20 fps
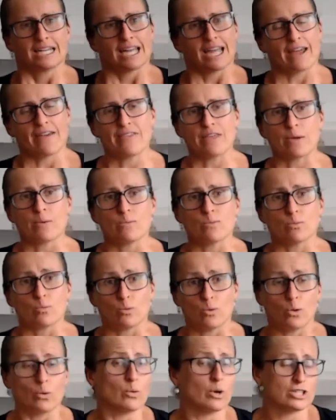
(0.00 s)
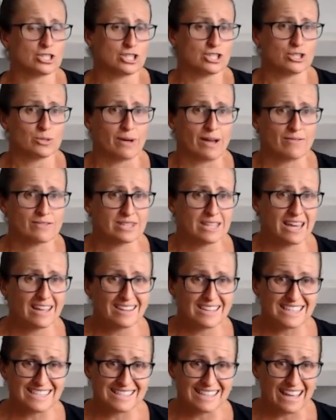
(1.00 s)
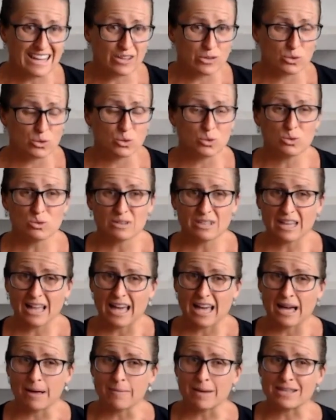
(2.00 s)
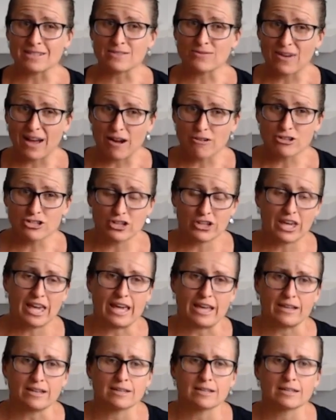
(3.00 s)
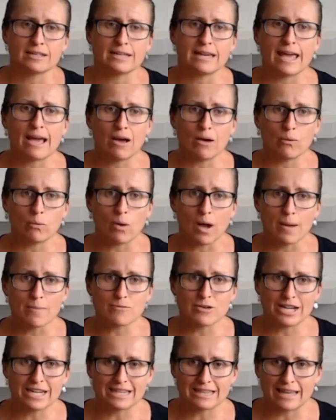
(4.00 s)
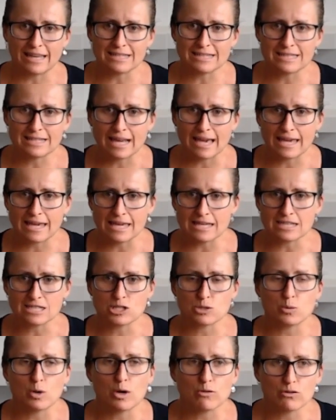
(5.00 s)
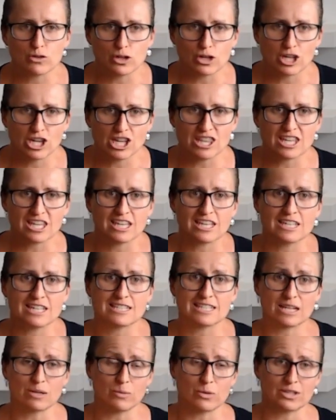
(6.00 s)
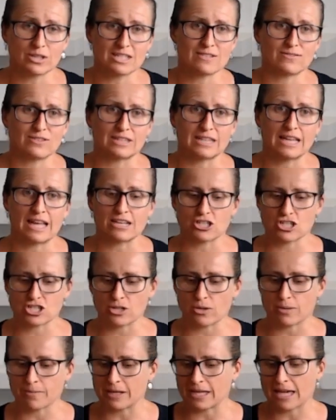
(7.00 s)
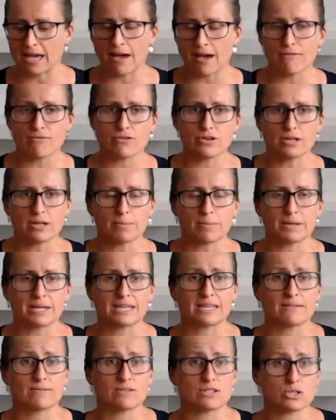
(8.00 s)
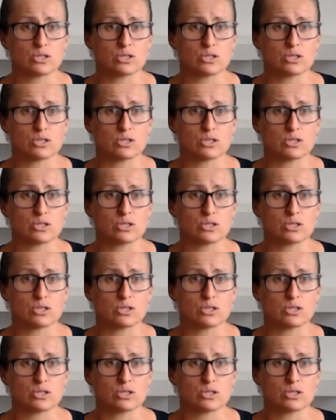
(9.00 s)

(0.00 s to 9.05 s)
And then what you do after that is let it cool as far as you can. Now, I'm running late today. It's 12:30. The kids are going to want this for lunch. So I'm going to cover it. I'm going to give it